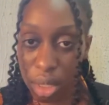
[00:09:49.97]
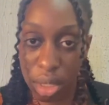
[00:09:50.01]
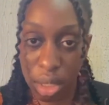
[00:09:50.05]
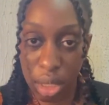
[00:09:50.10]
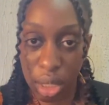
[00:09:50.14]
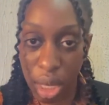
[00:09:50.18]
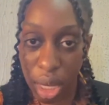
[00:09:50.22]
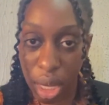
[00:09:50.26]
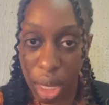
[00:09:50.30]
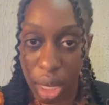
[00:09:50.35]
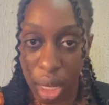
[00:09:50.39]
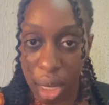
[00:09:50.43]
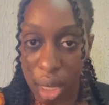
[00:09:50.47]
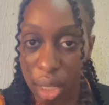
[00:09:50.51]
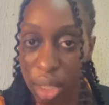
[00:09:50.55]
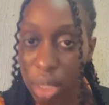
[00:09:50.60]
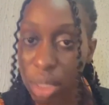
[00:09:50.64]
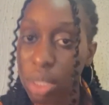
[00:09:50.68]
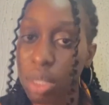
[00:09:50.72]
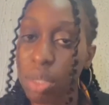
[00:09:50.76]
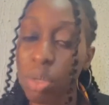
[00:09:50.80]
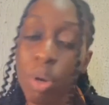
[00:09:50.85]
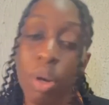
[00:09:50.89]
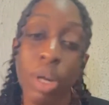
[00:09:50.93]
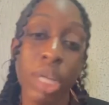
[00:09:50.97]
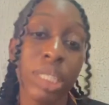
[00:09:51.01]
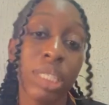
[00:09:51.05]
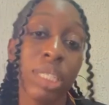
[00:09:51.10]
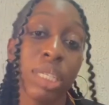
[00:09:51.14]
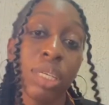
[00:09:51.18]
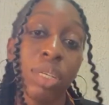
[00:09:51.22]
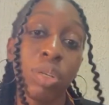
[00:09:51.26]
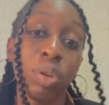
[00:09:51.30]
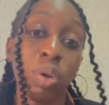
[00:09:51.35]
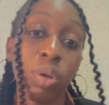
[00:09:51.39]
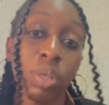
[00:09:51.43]
they are
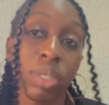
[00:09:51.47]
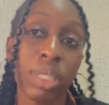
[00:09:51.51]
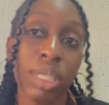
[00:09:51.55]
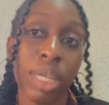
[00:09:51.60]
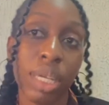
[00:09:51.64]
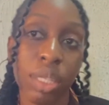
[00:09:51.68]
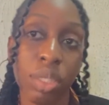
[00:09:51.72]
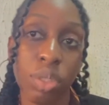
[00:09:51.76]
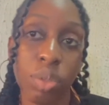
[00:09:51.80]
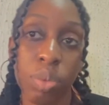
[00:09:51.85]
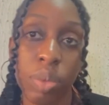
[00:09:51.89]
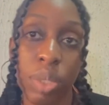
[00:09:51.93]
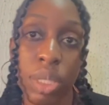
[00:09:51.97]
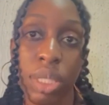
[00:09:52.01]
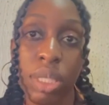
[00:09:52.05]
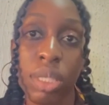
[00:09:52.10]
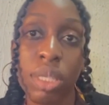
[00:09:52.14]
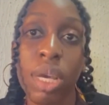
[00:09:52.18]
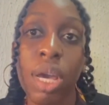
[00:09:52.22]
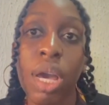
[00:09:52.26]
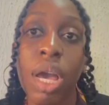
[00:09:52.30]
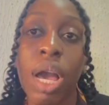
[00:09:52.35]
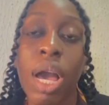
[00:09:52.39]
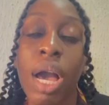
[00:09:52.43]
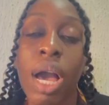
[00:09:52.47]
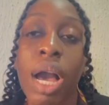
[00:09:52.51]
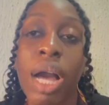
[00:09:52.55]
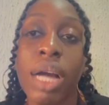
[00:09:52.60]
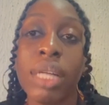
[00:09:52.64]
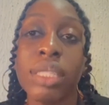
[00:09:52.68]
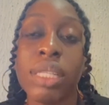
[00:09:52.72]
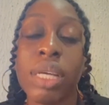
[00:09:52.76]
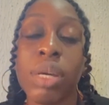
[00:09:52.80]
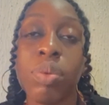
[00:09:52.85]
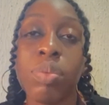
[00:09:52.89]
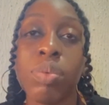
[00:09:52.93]
currently in contact with,
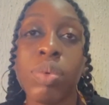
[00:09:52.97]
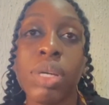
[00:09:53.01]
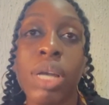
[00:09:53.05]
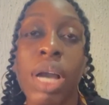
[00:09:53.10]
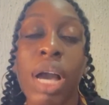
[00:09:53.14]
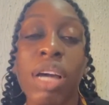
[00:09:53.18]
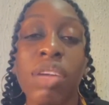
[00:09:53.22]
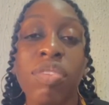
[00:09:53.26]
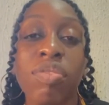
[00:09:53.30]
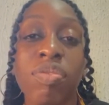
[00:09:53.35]
and then we